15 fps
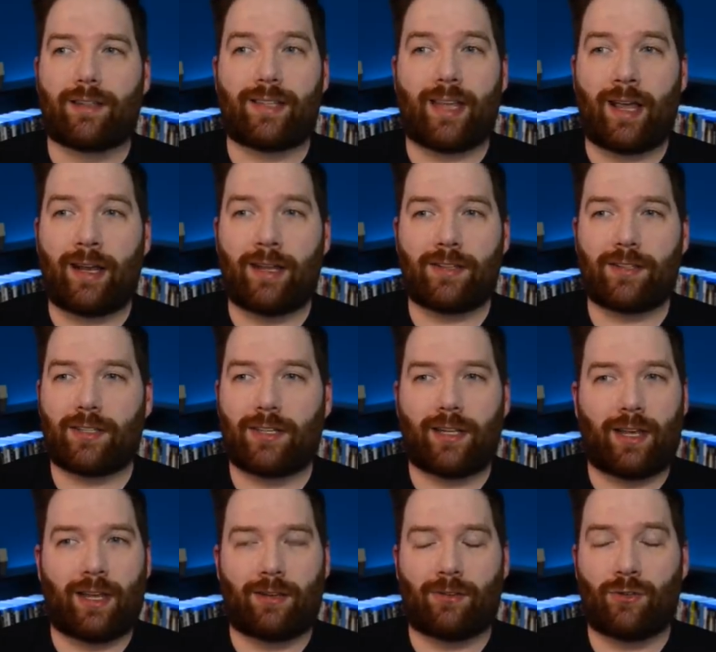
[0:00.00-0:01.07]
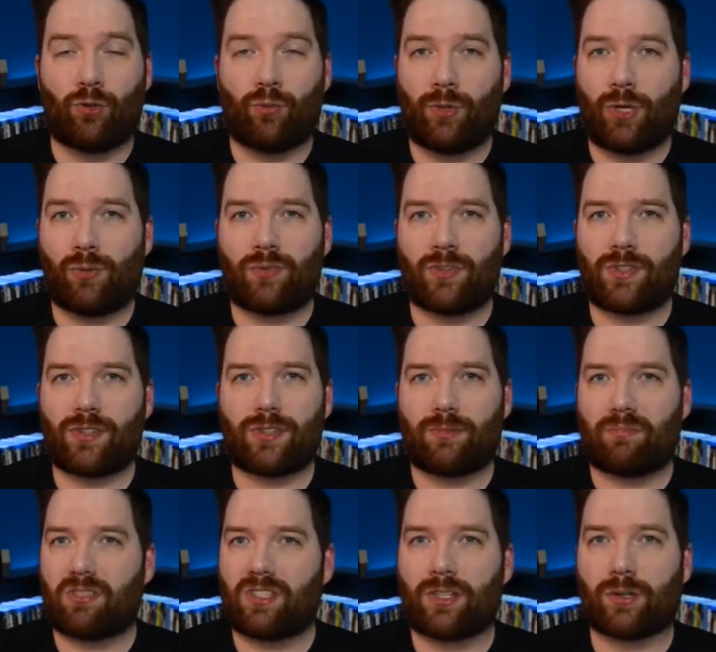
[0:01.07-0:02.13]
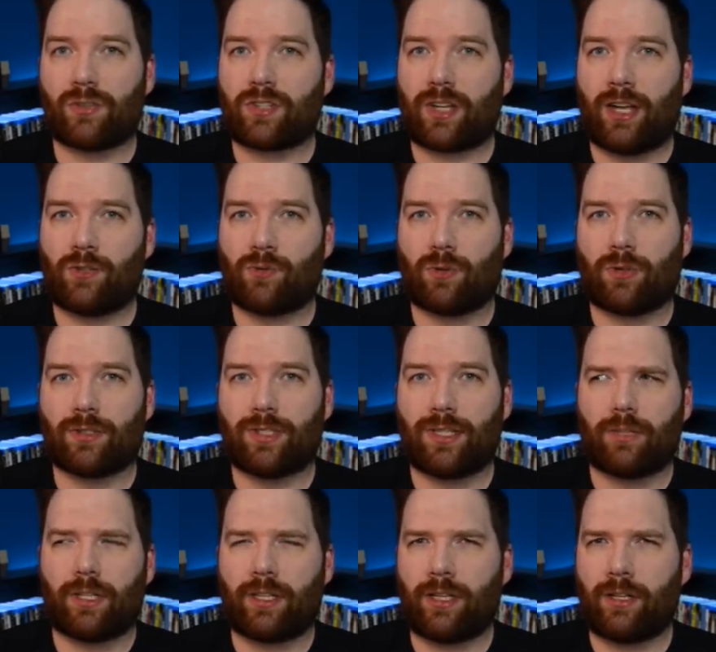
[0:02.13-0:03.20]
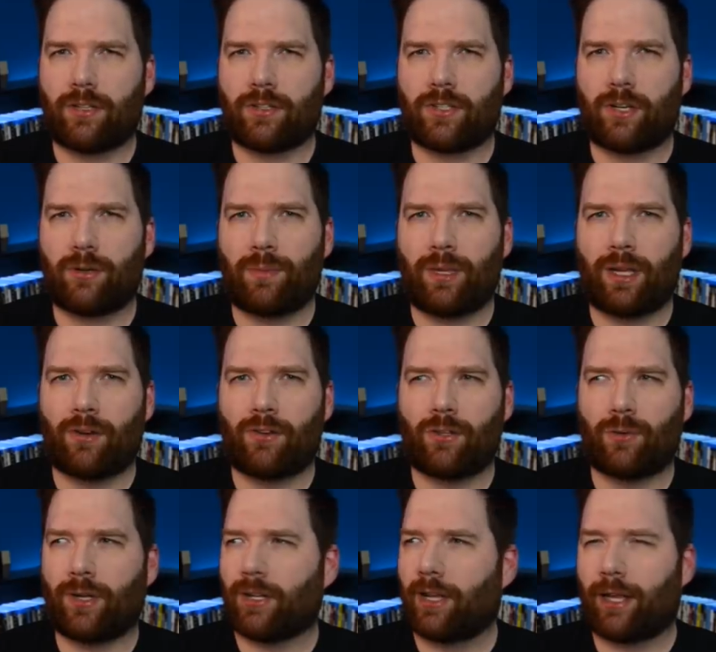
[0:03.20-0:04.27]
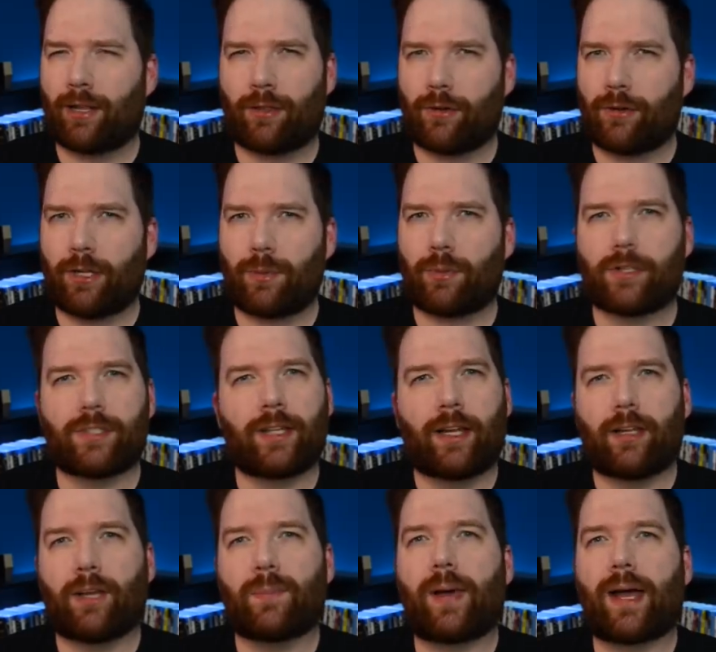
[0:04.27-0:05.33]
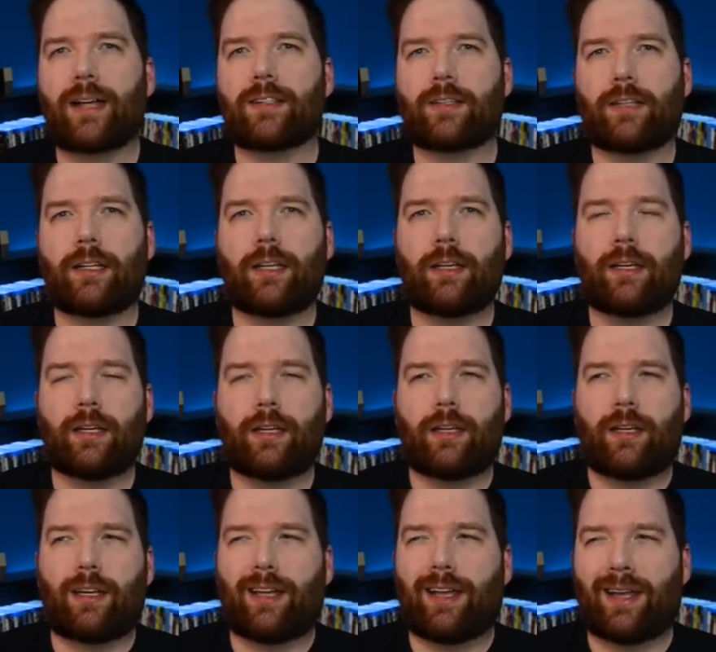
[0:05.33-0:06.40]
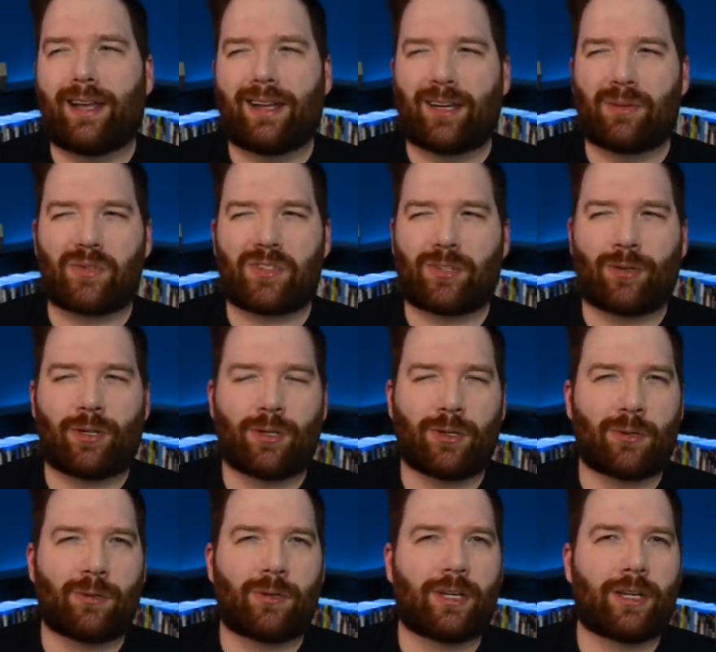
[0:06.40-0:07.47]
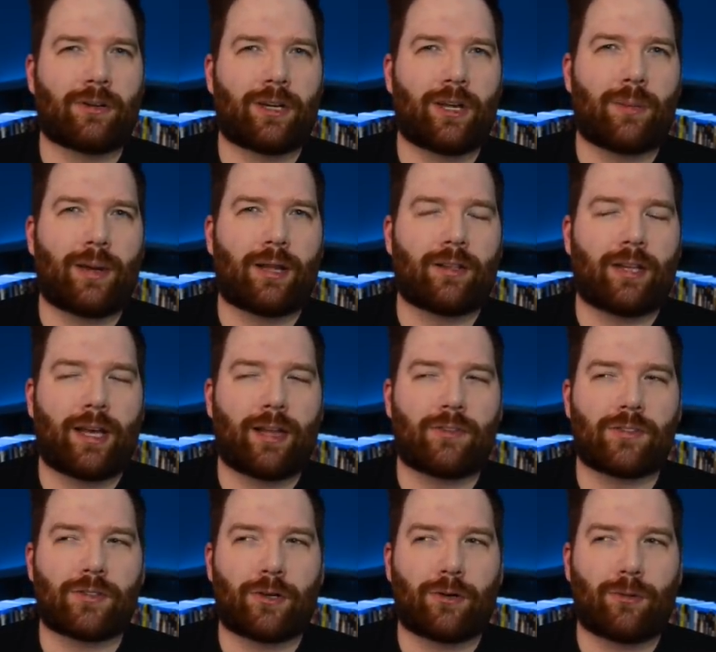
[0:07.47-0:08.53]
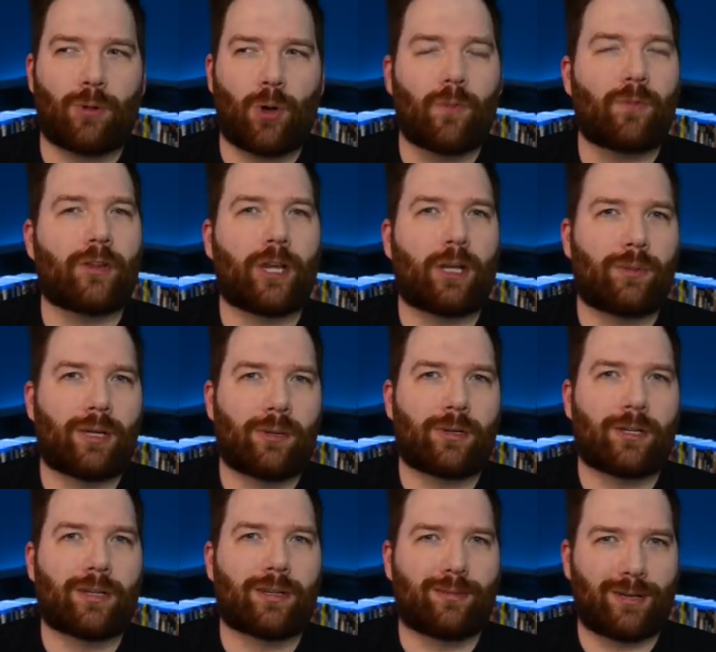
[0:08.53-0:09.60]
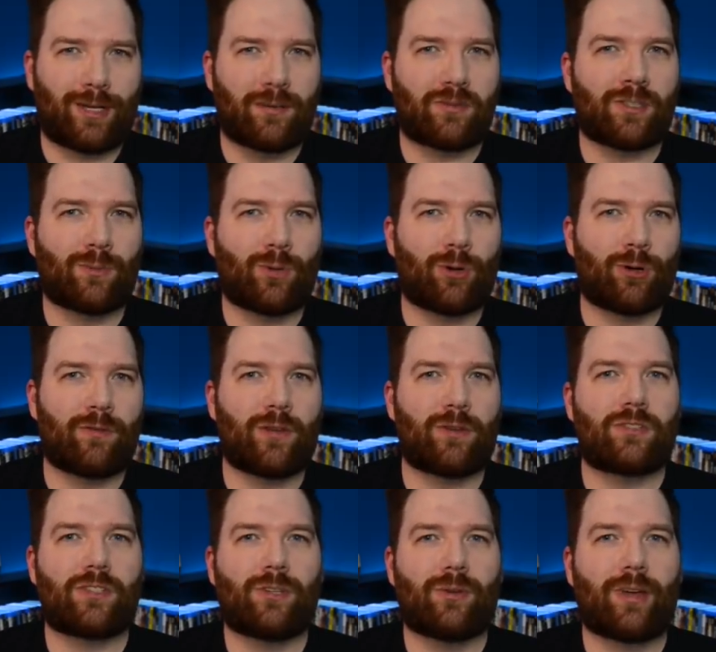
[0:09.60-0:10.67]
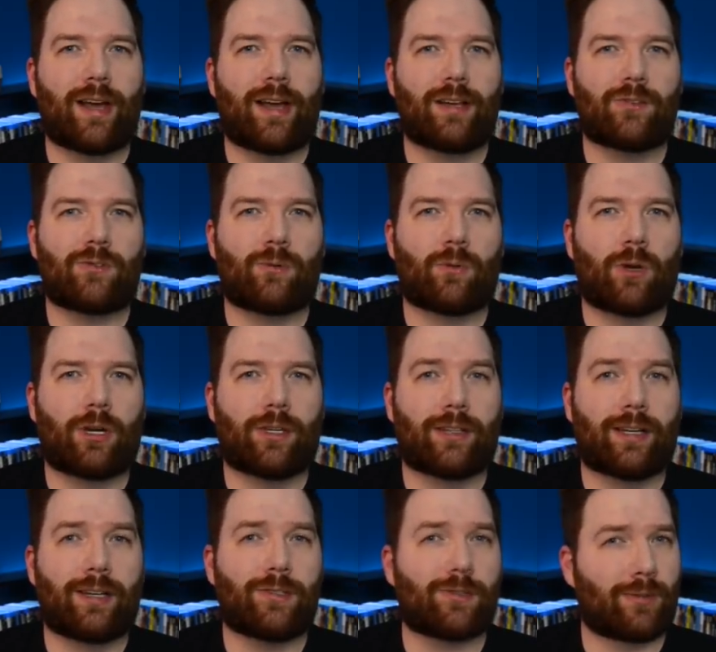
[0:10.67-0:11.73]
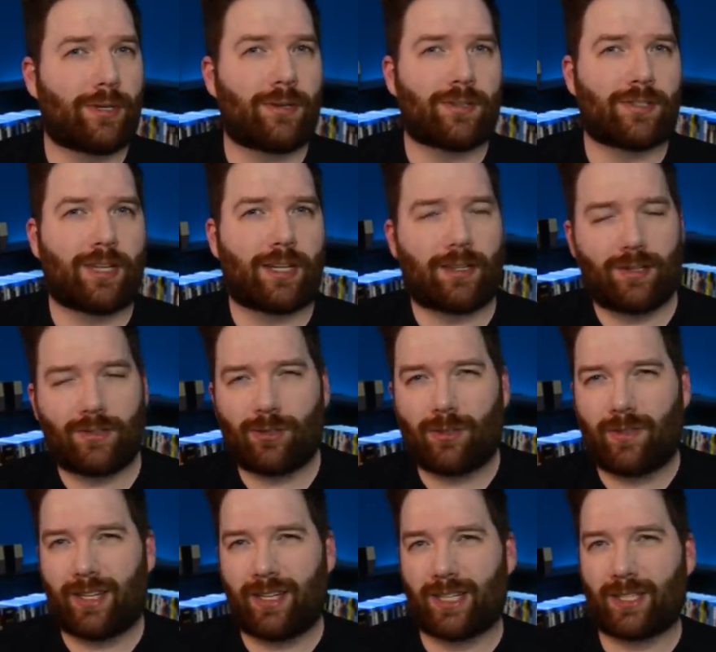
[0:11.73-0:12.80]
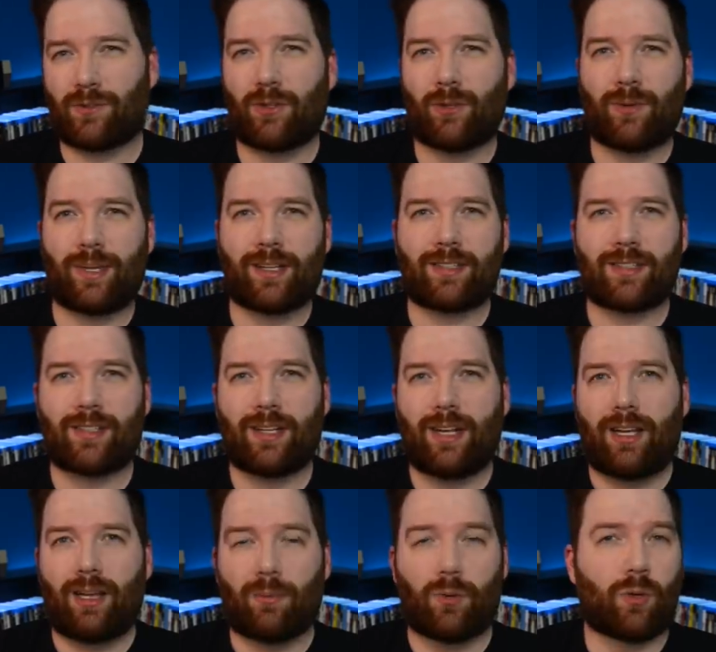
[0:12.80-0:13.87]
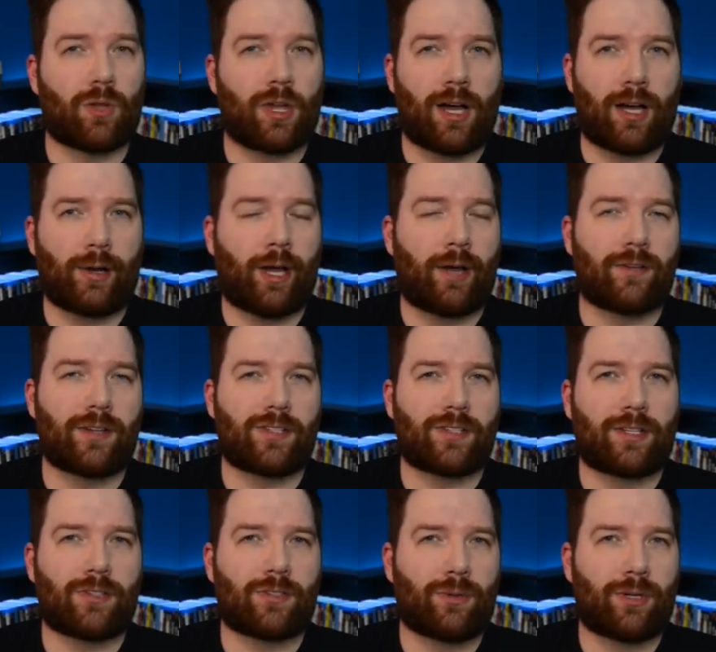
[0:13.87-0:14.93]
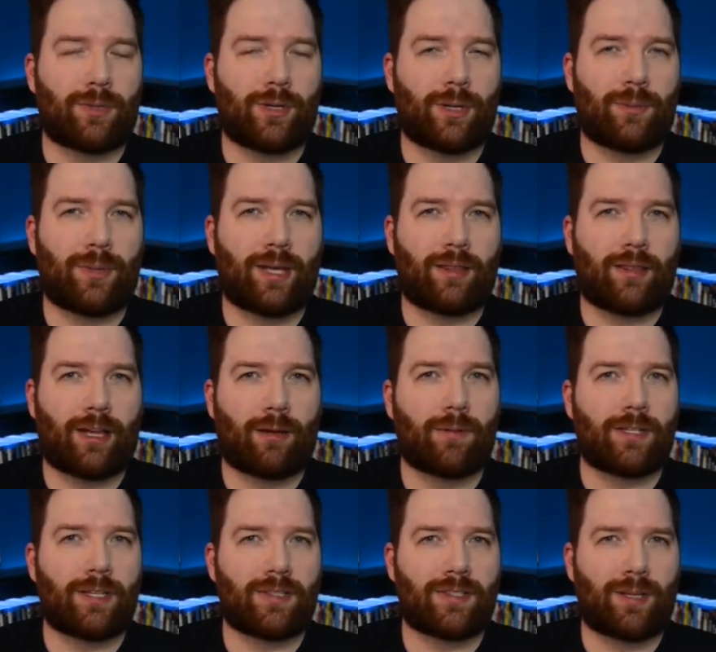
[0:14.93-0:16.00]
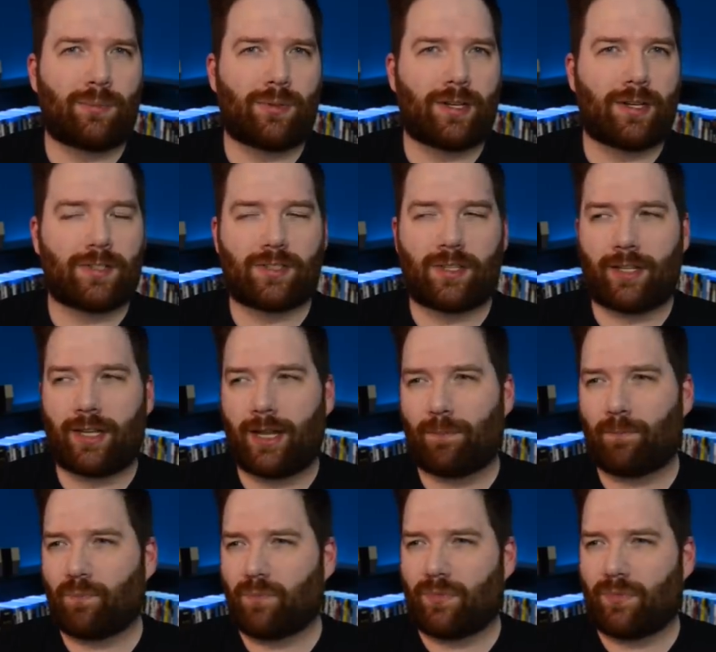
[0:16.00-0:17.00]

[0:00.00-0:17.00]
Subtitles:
Tenet and New Mutants, still scheduled. The theaters near me are doing like 30% capacity, and I'm still a little leery about that. So hopefully I'll be able to give some more reviews to you guys through online screeners like this over the next few weeks. Mulan, obviously, is going to be a big thing with Disney Plus and that